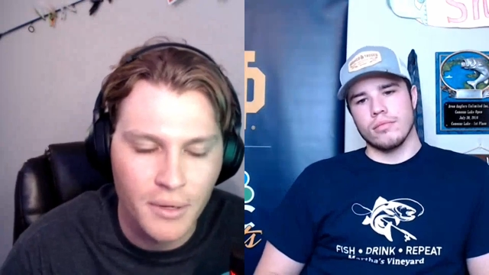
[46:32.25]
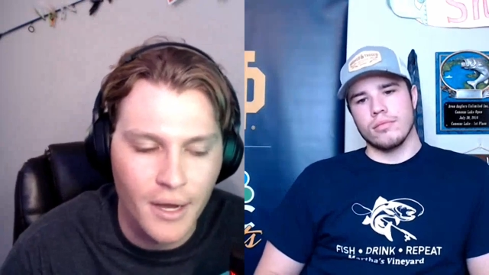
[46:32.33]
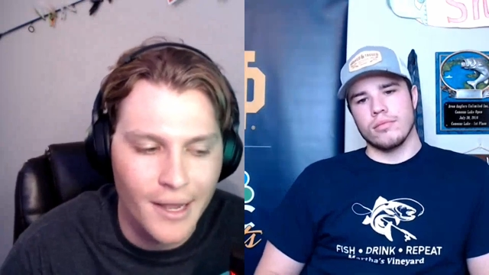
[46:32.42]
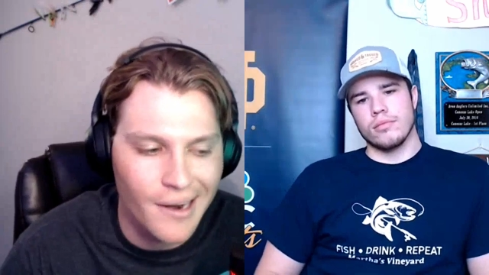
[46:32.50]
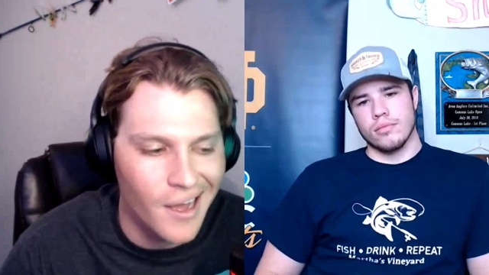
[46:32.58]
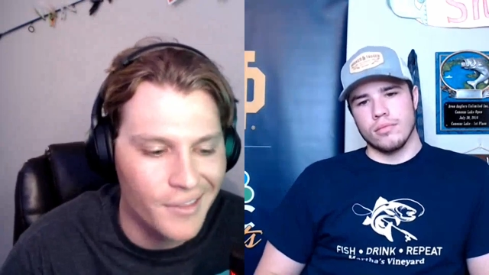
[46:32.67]

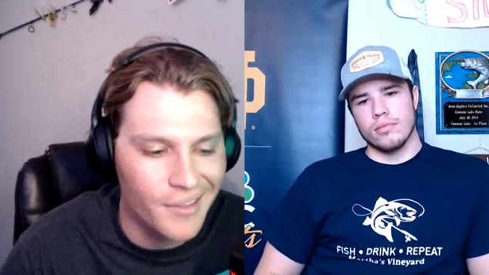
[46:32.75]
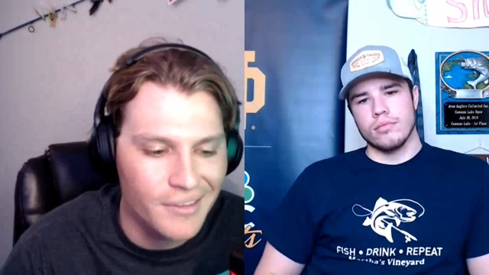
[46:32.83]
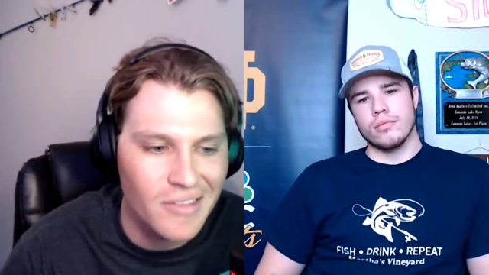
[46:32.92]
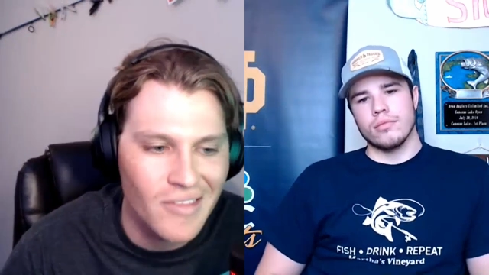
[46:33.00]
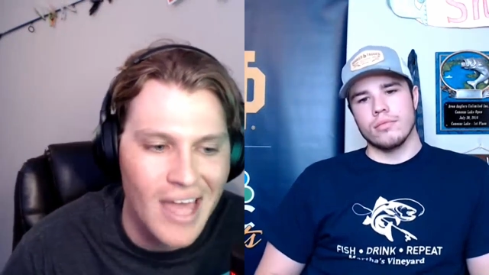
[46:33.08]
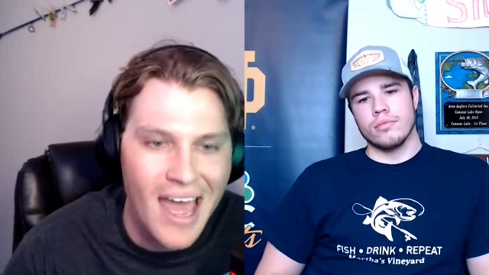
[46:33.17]
Speaker 1: But other
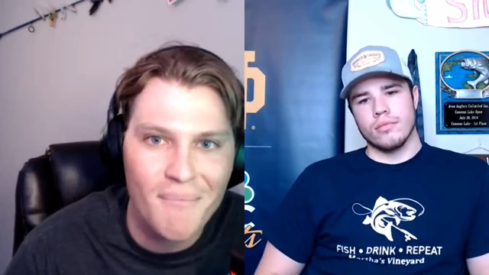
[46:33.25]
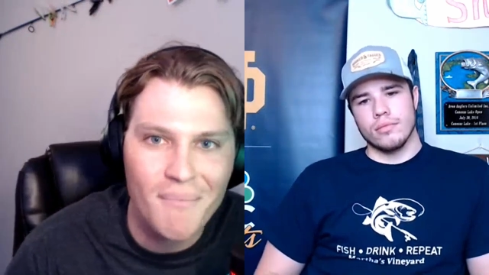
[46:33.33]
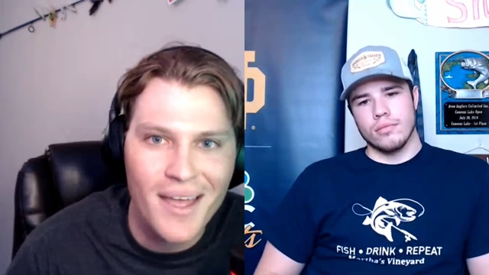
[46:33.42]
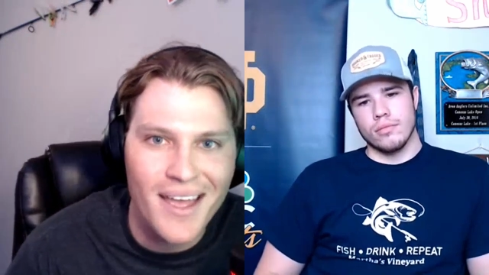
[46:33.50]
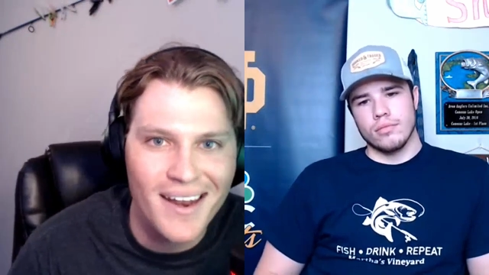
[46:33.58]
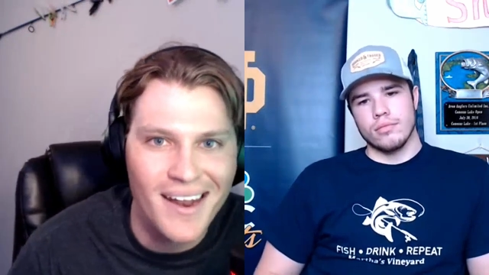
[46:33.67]
than that,
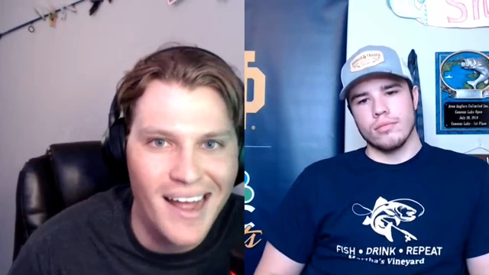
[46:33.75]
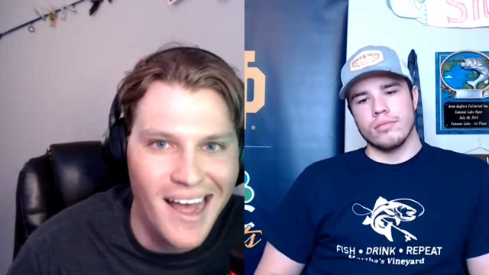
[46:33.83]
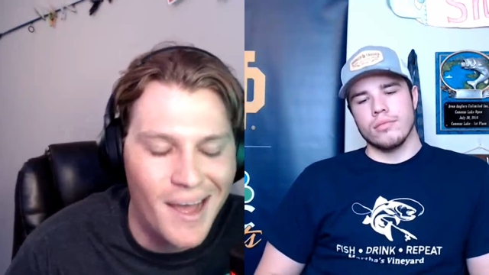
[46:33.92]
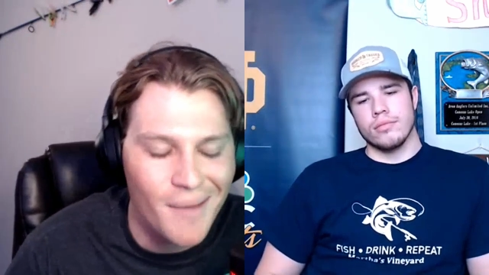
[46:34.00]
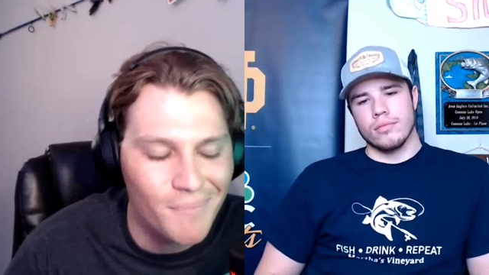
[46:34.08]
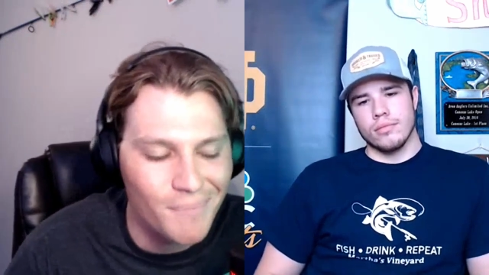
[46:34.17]
man,
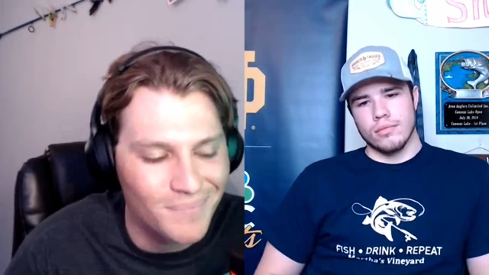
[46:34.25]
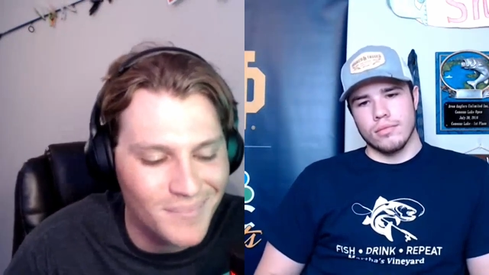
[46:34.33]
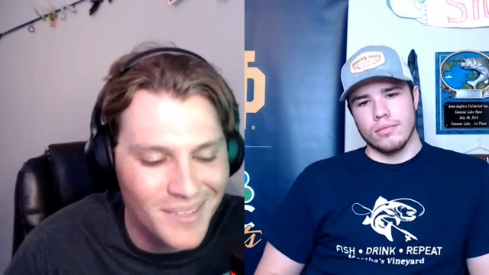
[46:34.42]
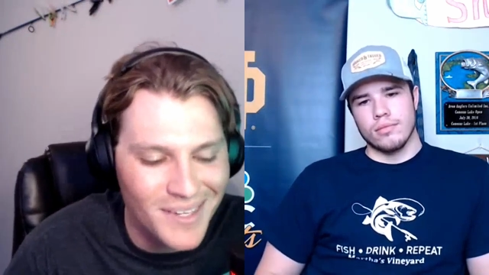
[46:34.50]
I'm